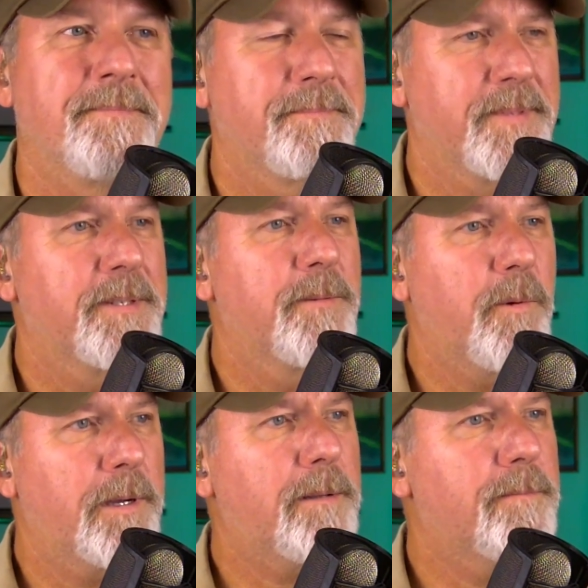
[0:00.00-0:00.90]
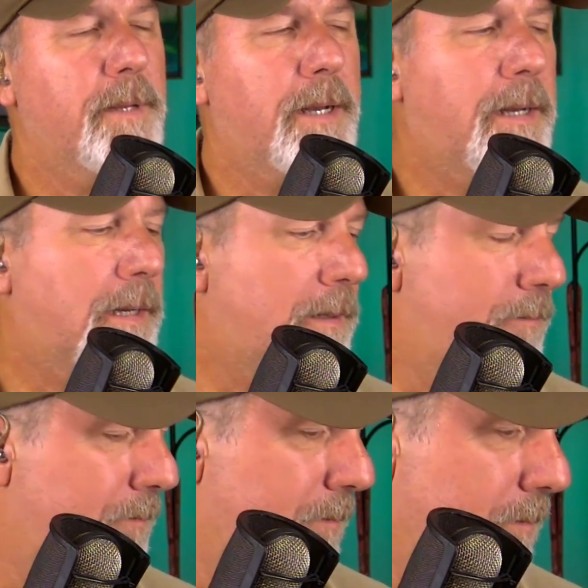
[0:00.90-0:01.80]
Well,
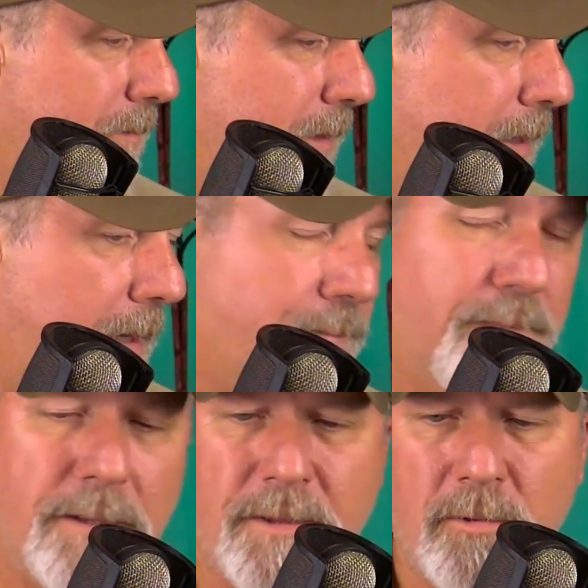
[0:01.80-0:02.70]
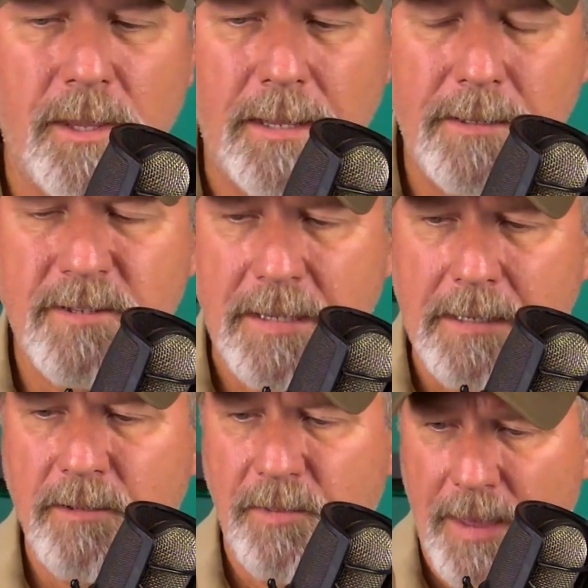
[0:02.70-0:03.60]
the only thing I can say
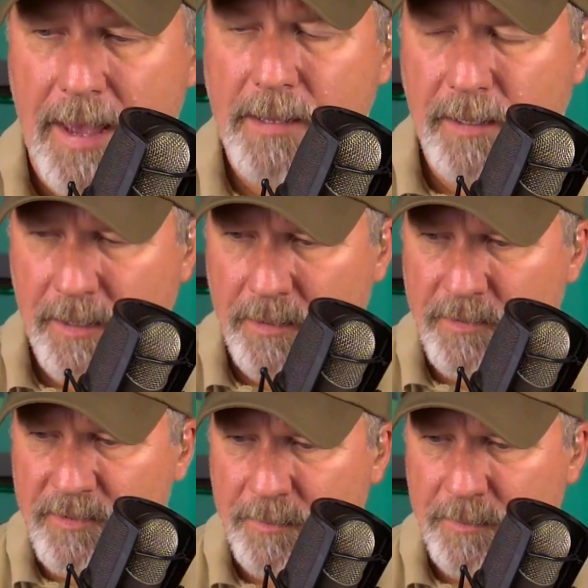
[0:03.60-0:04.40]
to that is,